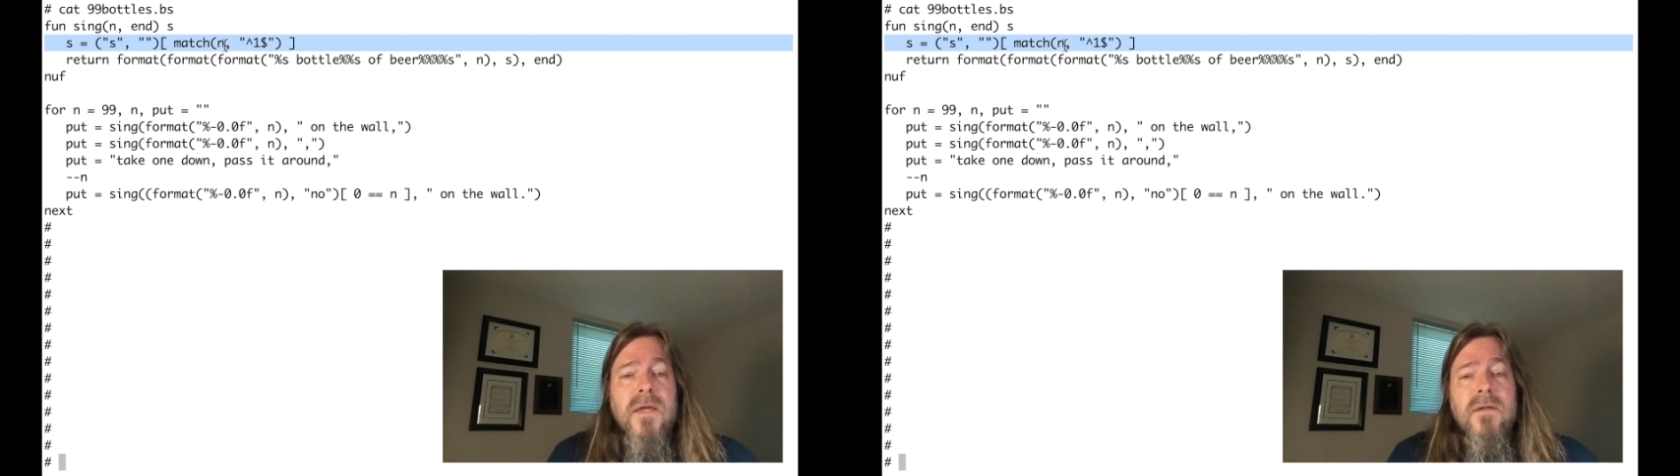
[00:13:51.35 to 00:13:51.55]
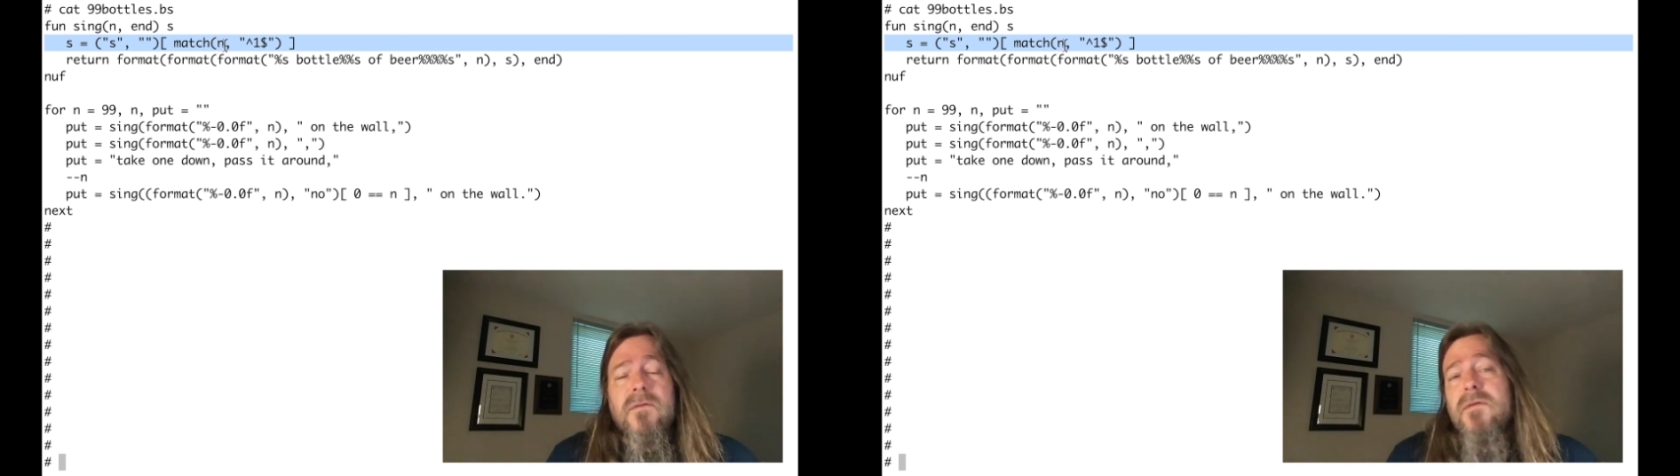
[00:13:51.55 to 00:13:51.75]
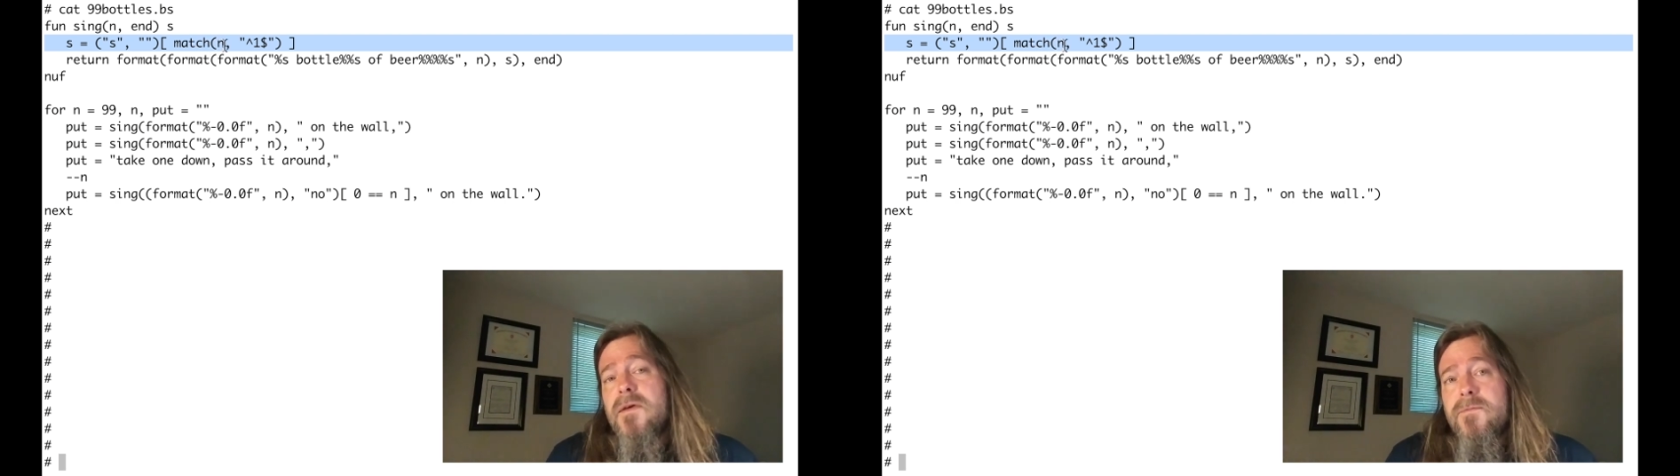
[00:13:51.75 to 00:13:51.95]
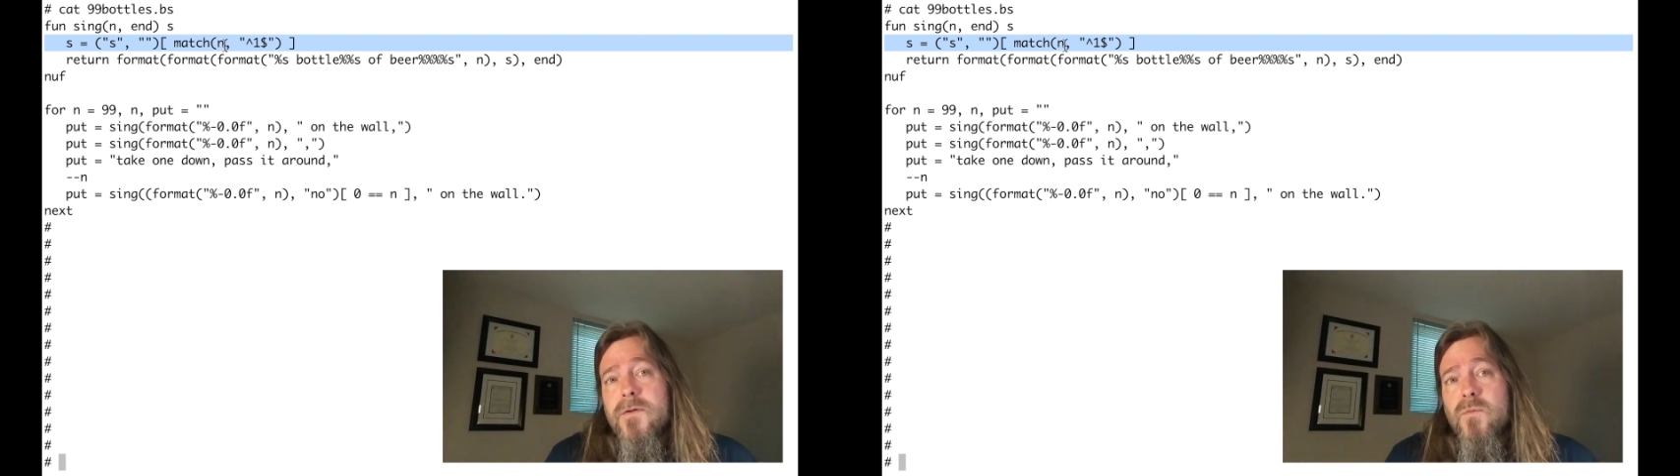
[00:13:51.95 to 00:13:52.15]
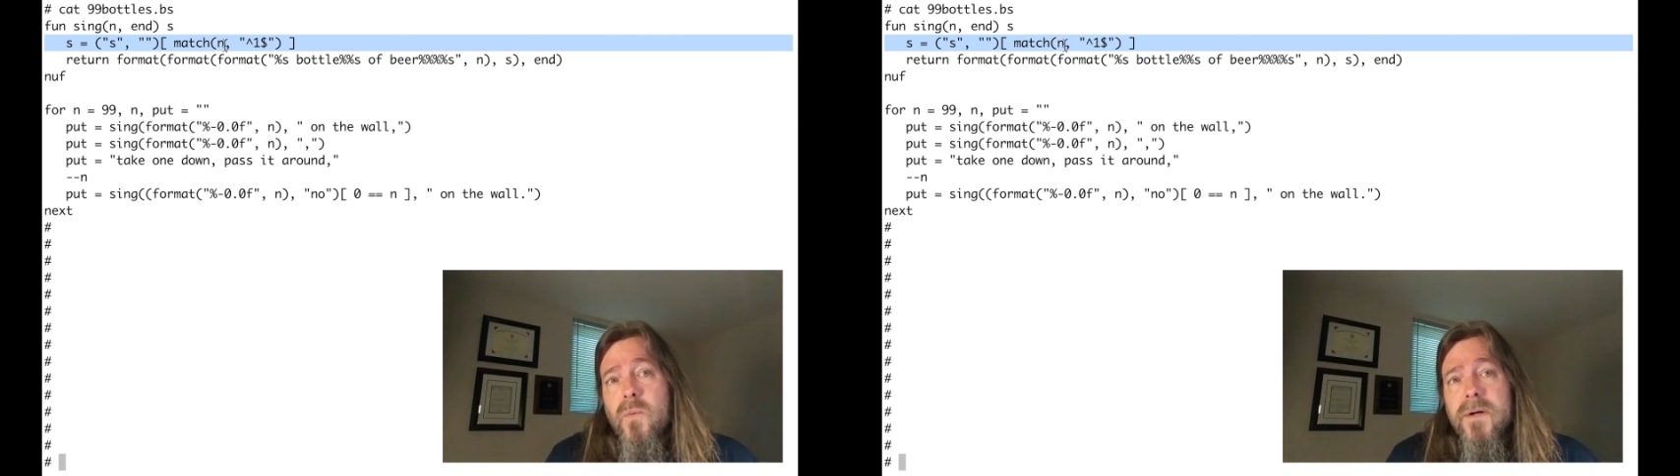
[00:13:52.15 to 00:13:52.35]
to see if
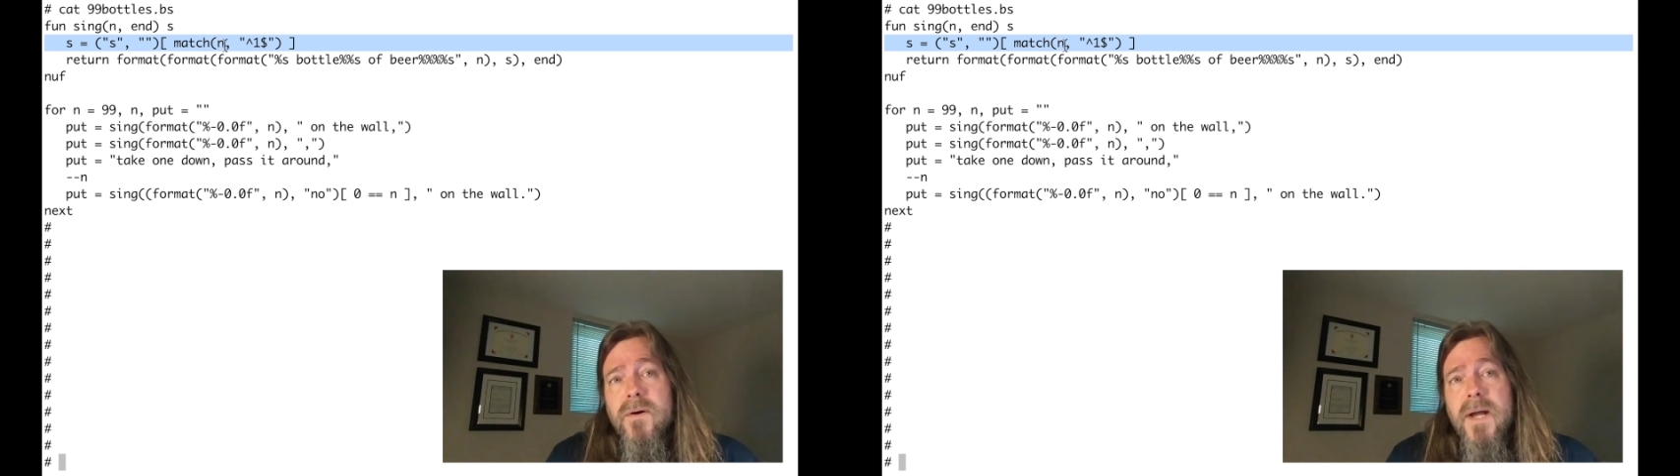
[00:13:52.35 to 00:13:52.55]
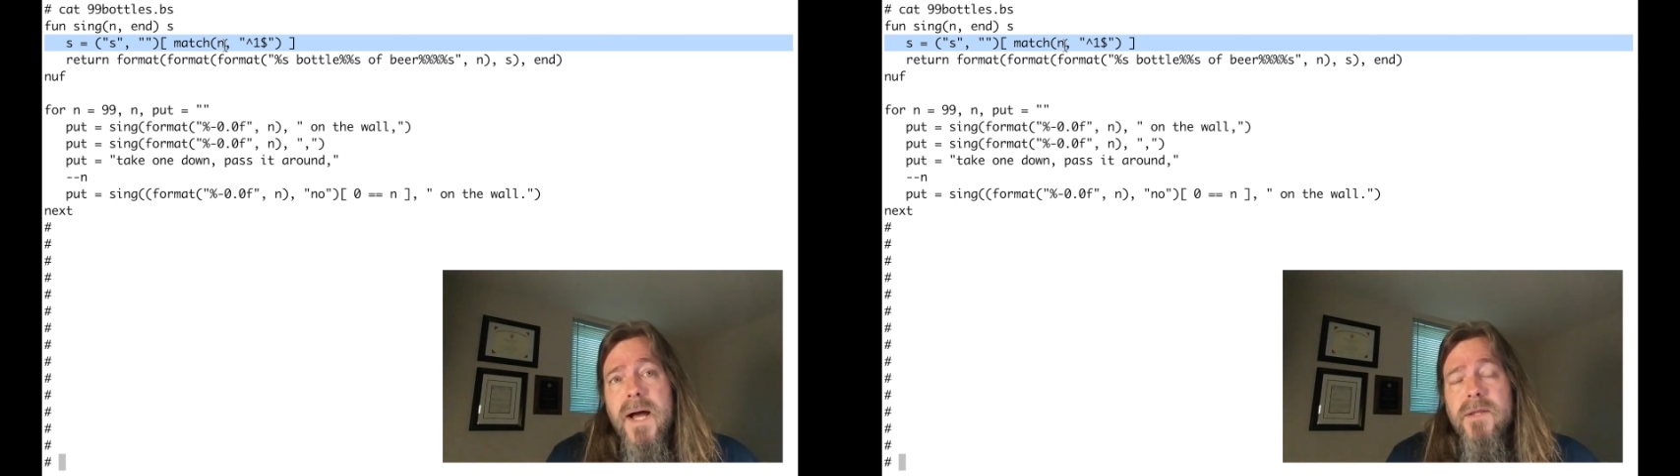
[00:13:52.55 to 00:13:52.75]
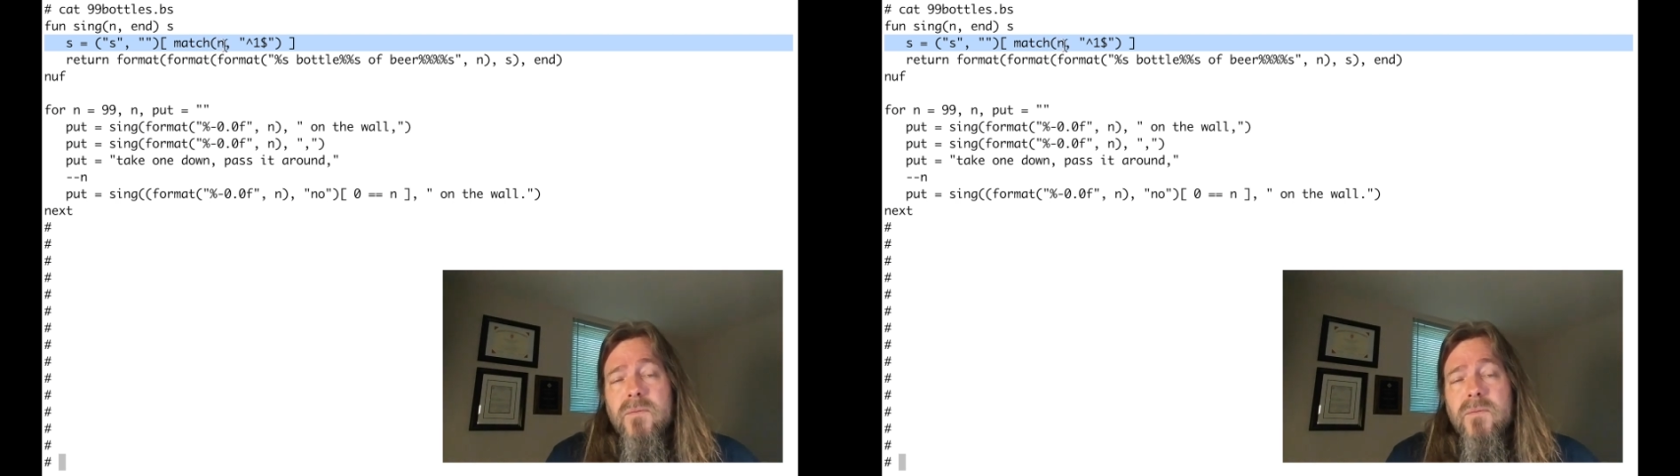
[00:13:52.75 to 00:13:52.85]
it's 1 or not.